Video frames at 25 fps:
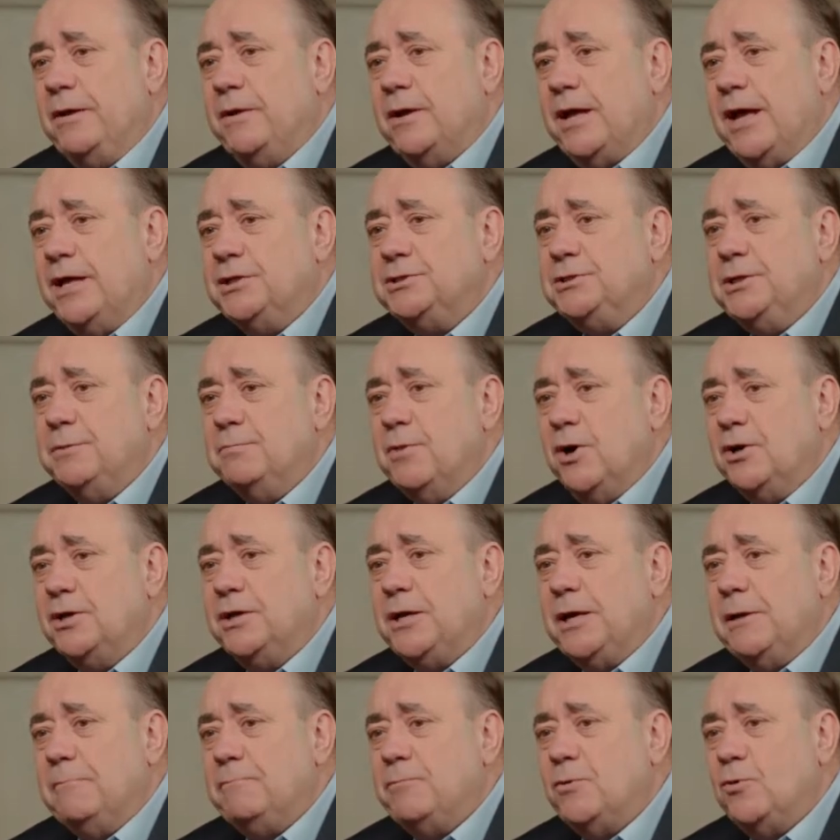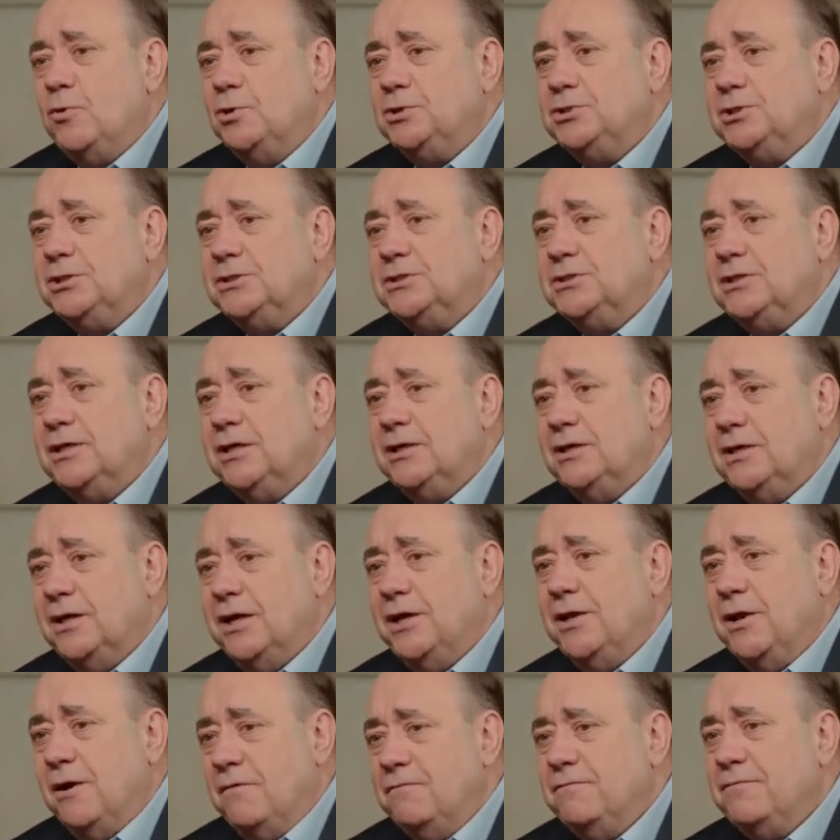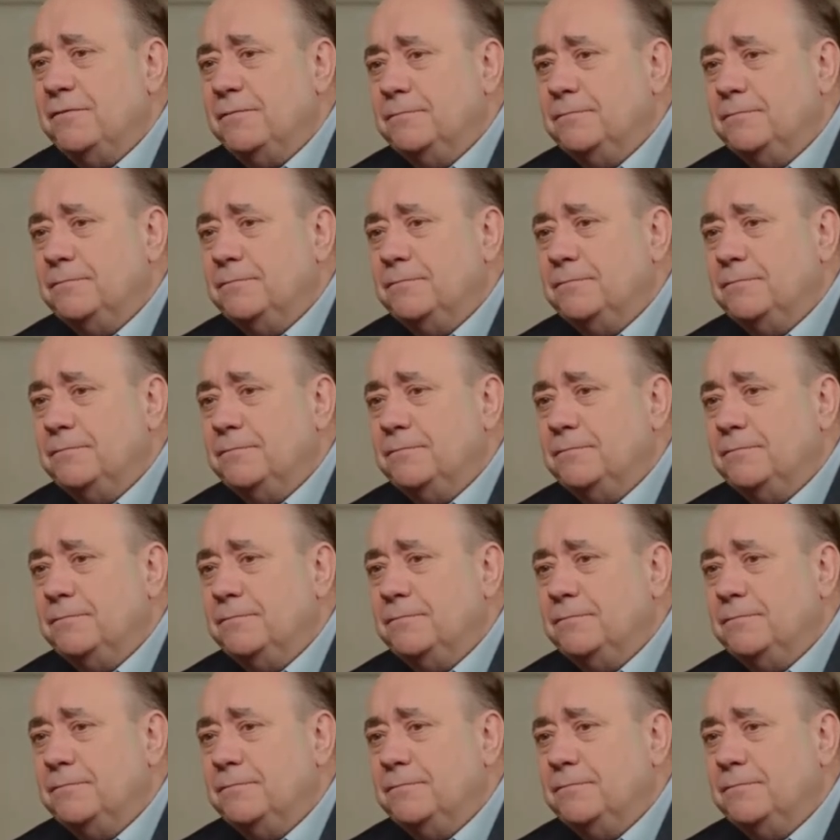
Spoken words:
catchy monkey approach is enough?